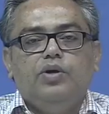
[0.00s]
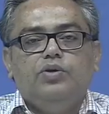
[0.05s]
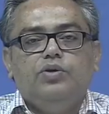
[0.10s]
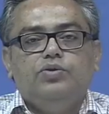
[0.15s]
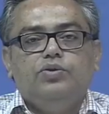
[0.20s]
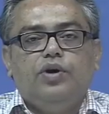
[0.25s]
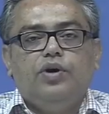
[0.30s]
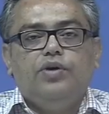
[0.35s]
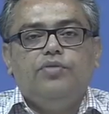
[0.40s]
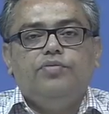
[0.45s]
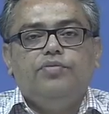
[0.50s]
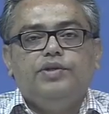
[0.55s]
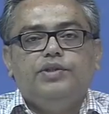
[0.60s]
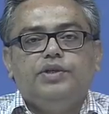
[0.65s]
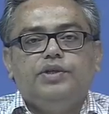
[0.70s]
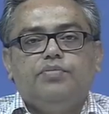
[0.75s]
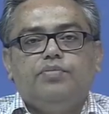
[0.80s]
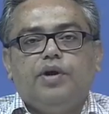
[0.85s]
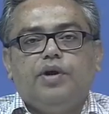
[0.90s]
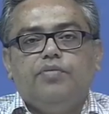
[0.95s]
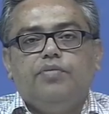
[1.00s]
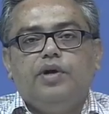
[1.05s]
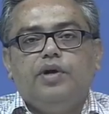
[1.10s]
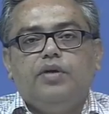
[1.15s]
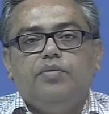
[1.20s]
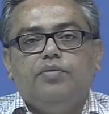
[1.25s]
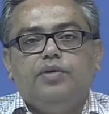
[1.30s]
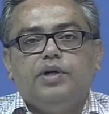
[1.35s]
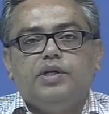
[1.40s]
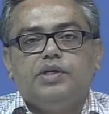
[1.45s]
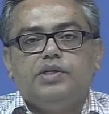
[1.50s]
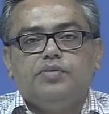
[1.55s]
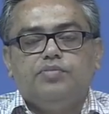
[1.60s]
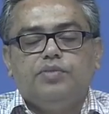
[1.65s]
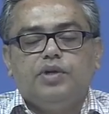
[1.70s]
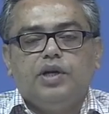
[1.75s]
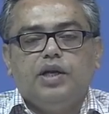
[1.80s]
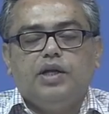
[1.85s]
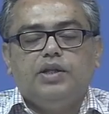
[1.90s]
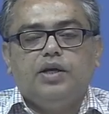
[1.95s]
joint venture private limited
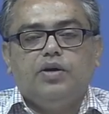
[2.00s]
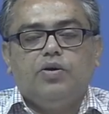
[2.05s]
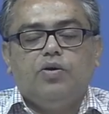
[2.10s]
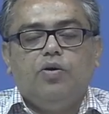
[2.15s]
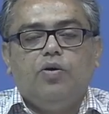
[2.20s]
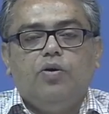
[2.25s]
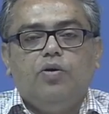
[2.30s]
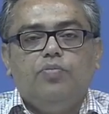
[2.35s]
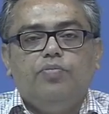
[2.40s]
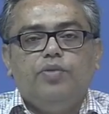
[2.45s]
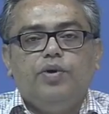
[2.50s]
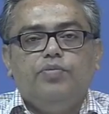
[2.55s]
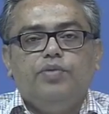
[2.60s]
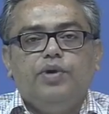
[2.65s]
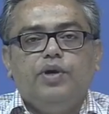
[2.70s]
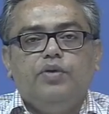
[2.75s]
something like that or maybe